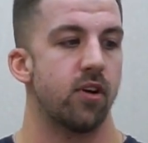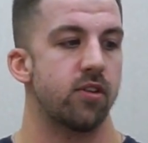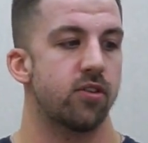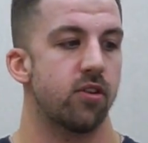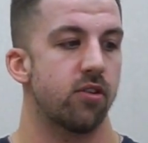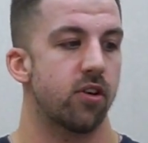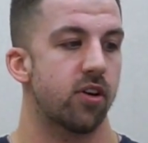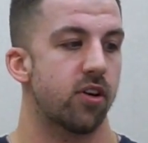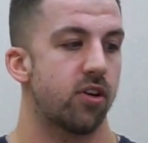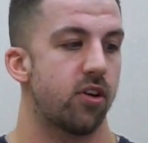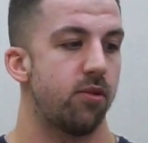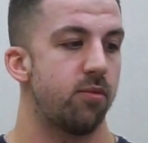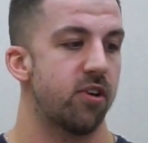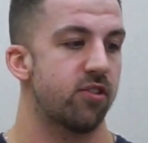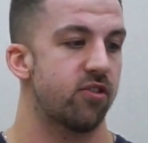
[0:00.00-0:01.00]
So the
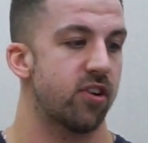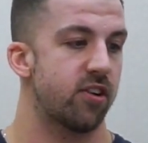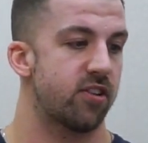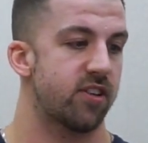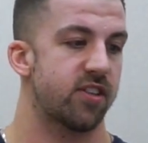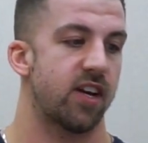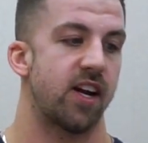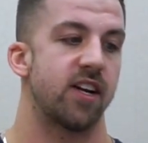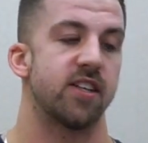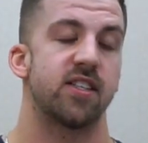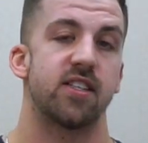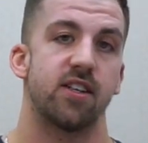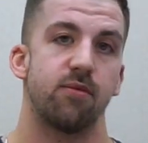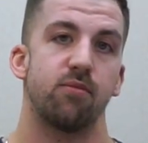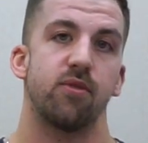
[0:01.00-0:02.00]
CubicTrigger design
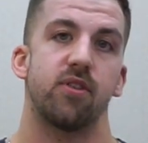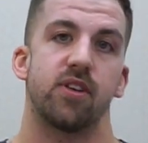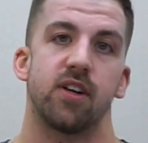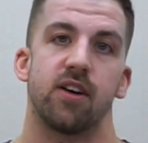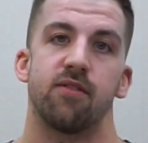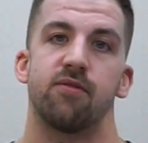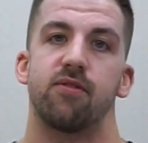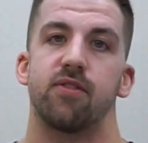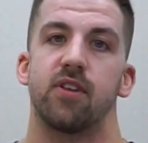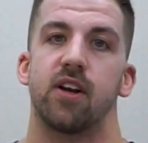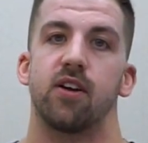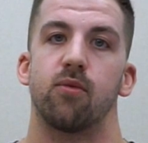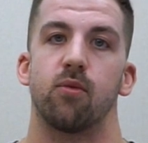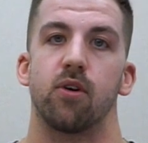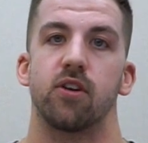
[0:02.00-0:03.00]
is simple enough
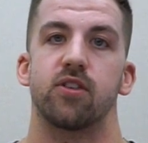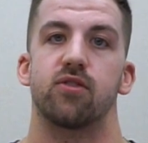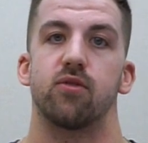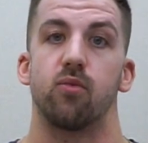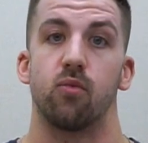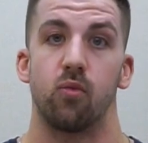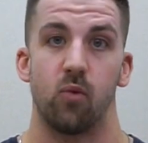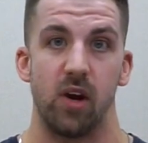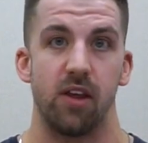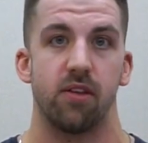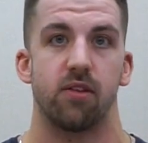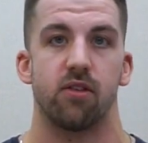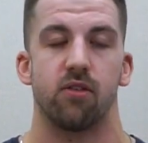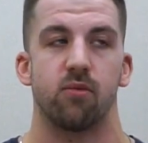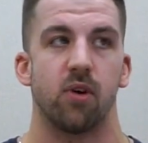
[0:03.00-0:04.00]
that it works
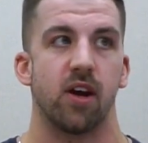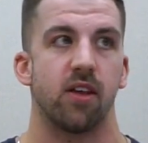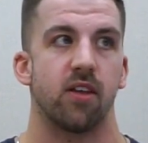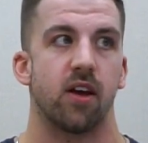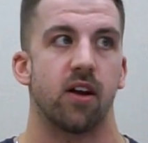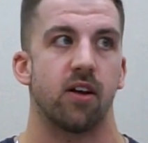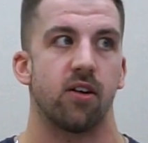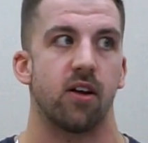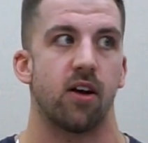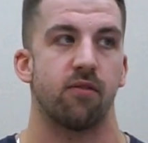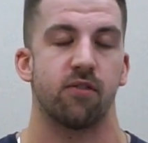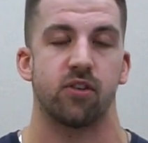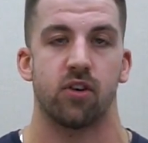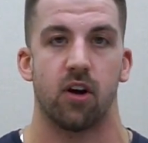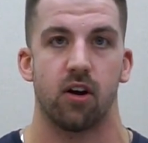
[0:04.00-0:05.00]
with the way that a
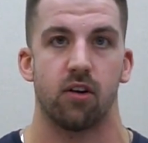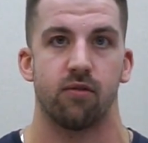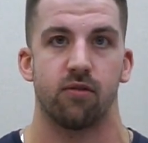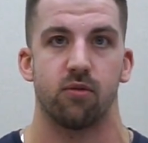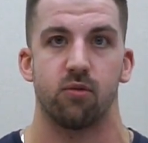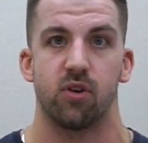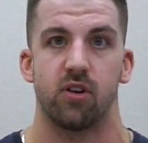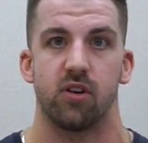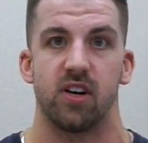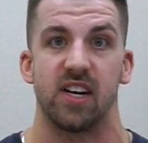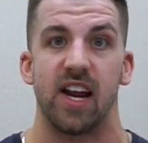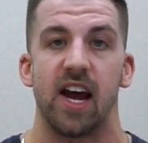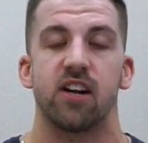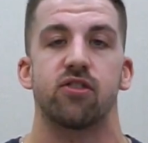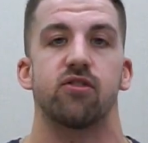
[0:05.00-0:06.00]
photographer would
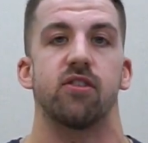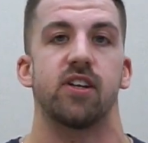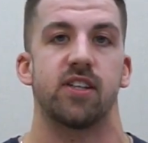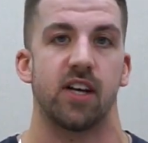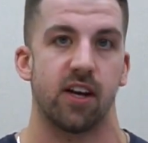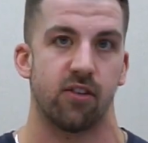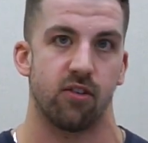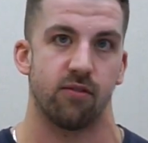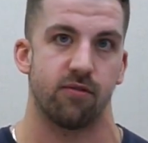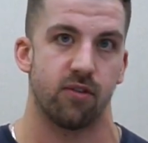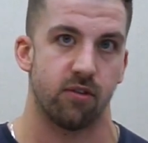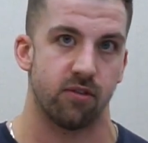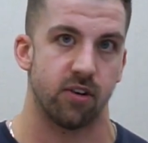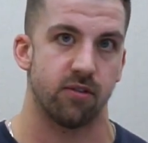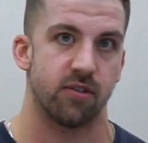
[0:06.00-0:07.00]
naturally take their
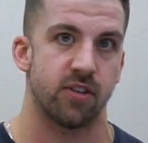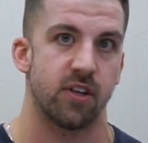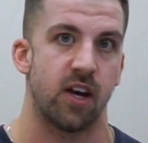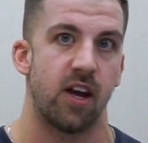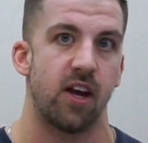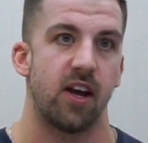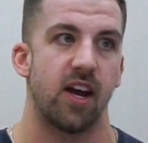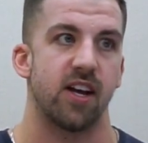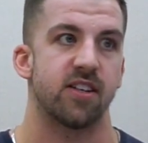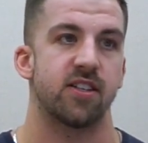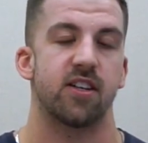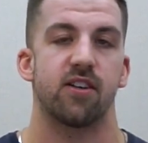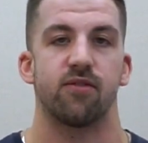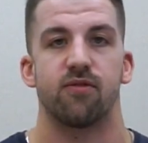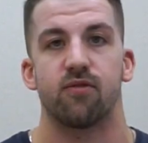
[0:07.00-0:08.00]
photos,
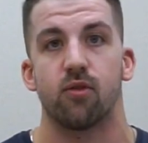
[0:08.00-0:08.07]
instead of